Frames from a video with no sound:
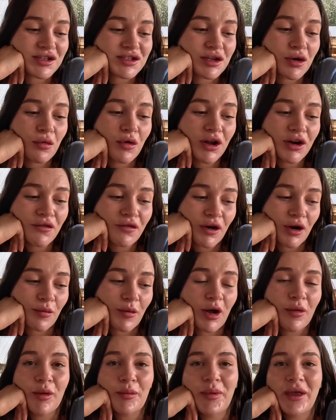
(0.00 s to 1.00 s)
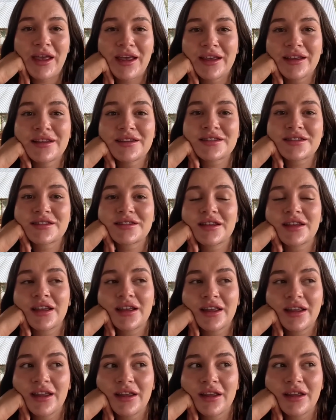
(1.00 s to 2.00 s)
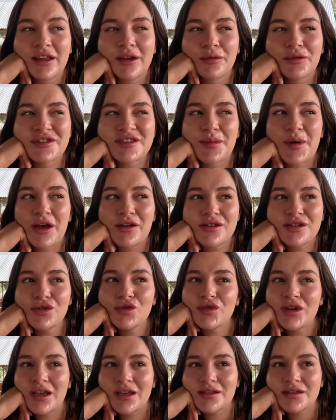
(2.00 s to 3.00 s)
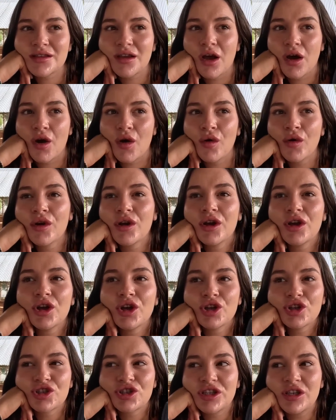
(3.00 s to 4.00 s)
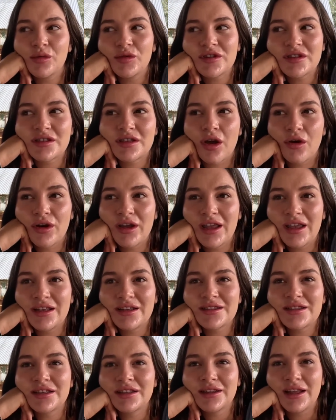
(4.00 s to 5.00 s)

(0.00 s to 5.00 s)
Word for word: So one of our mama pigs, it was about two days ago, she was going into